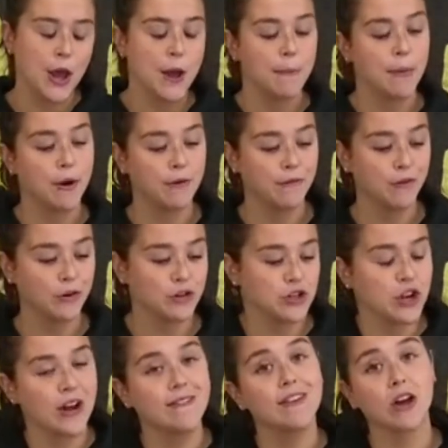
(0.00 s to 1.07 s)
But unfortunately
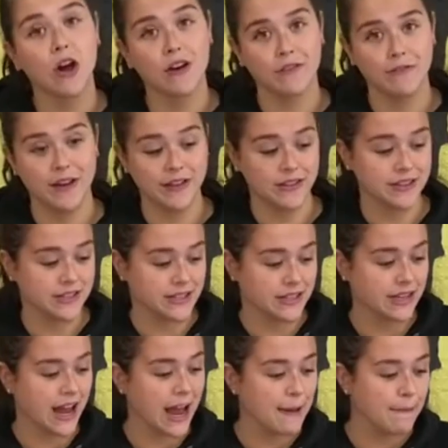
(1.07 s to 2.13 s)
I haven't got feathers today,